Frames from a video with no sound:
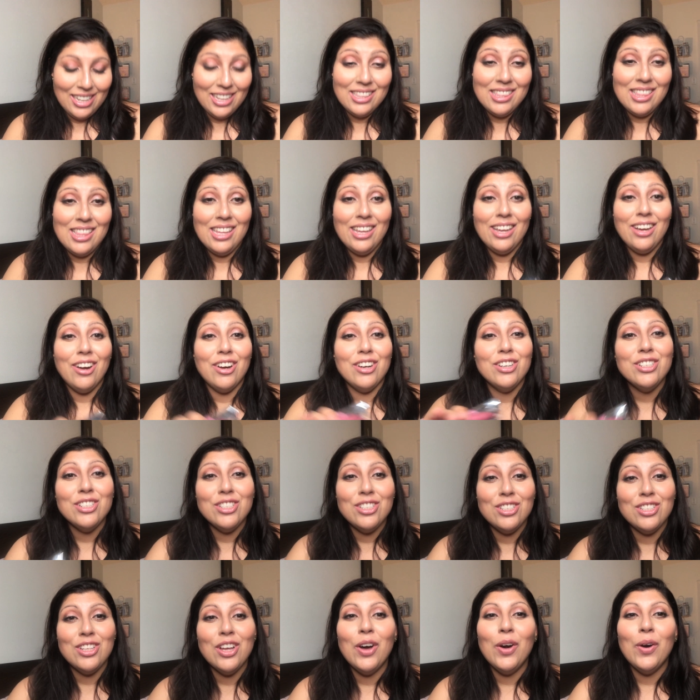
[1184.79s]
Like, they are
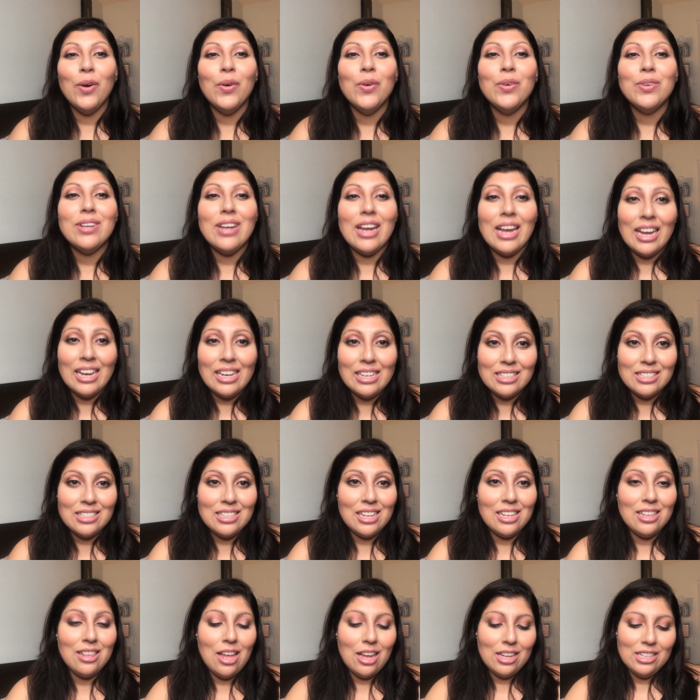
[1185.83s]
so nice.
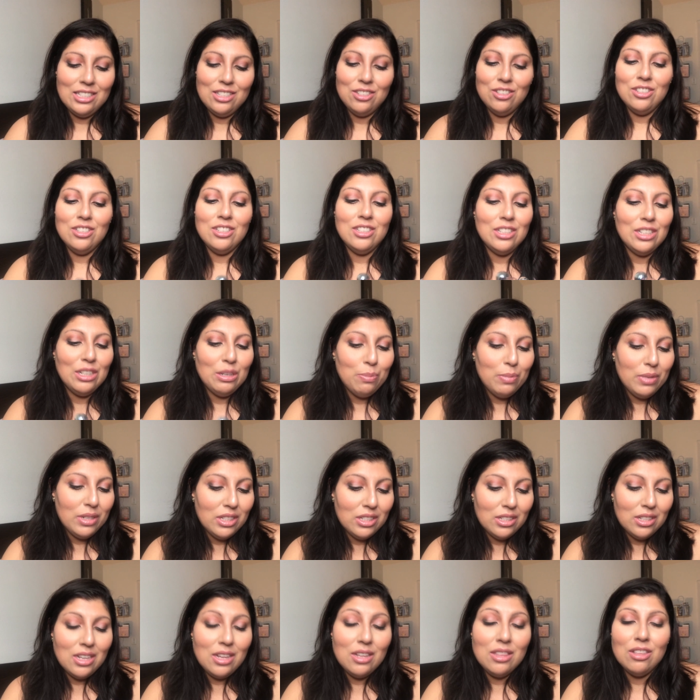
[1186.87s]
They last on the
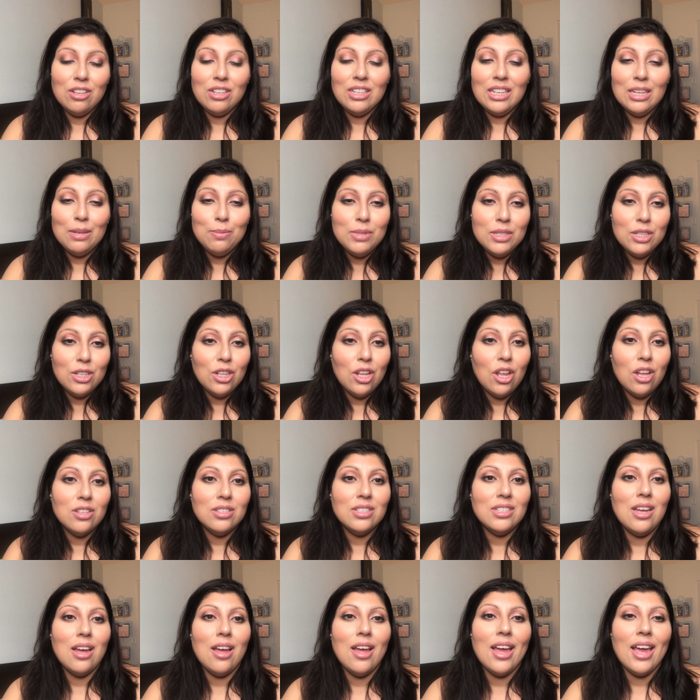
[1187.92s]
lips a
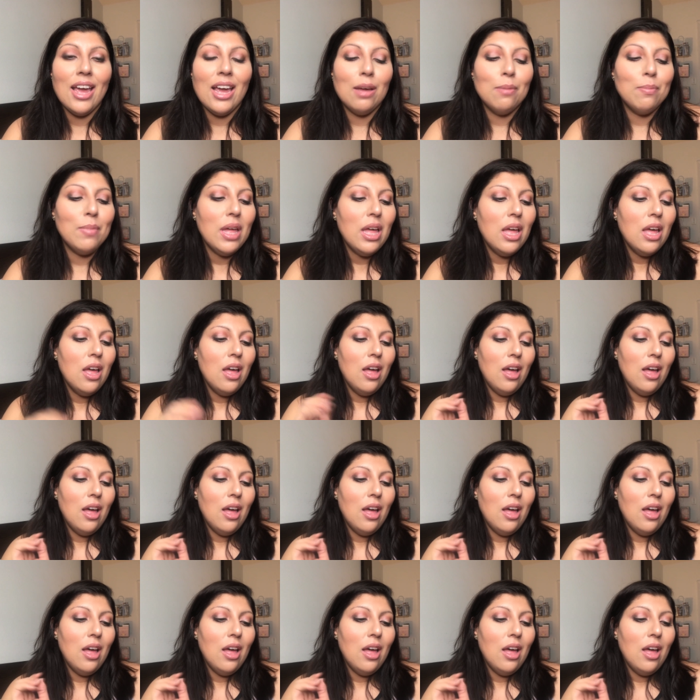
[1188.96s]
long time.